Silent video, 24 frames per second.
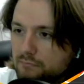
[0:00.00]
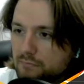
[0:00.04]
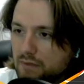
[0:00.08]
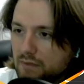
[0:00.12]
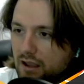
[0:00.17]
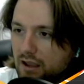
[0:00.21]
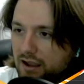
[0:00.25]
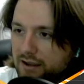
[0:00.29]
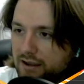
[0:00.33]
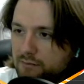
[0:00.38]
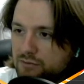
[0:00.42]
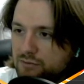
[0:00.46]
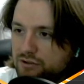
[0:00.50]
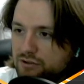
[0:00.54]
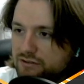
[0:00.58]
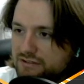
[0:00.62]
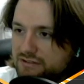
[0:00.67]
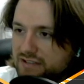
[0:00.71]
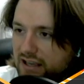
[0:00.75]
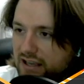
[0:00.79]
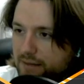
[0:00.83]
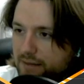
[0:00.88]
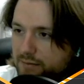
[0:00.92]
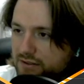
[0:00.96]
I am new to
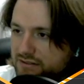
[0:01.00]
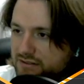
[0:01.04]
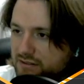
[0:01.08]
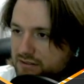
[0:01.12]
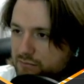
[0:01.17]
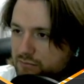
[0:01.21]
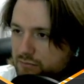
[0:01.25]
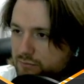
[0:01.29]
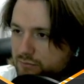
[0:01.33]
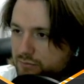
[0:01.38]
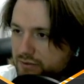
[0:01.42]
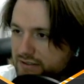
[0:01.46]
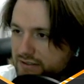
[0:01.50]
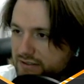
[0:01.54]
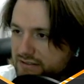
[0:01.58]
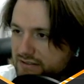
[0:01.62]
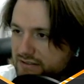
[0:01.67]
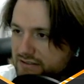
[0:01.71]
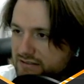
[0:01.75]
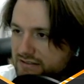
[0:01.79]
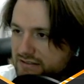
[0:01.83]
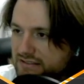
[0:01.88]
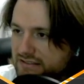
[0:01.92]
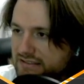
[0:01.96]
Zap. Could someone please
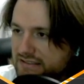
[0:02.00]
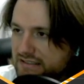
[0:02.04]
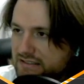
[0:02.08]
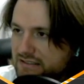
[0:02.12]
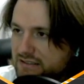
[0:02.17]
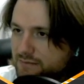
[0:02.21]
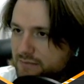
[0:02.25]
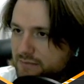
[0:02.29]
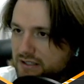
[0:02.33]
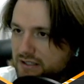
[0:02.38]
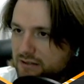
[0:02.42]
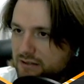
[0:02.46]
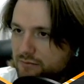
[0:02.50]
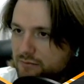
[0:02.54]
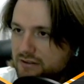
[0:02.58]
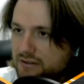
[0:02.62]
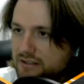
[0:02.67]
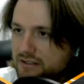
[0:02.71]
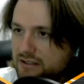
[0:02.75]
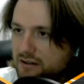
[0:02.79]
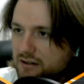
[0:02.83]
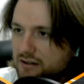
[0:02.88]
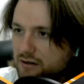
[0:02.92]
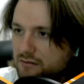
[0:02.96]
assist me with
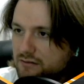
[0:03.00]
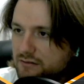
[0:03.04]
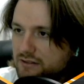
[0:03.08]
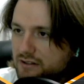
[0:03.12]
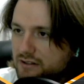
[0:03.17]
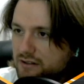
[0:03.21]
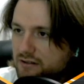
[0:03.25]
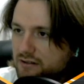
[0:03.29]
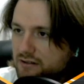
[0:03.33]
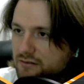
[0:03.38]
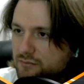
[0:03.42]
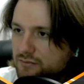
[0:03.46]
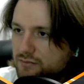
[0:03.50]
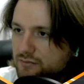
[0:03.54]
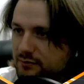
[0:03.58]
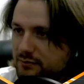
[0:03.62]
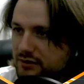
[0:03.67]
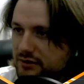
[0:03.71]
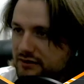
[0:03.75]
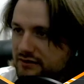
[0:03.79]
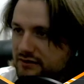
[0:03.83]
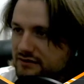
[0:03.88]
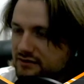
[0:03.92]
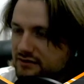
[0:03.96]
the... Oh, here. We'll
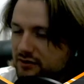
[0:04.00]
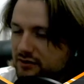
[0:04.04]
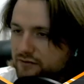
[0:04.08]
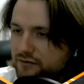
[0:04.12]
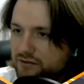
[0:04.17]
bring this over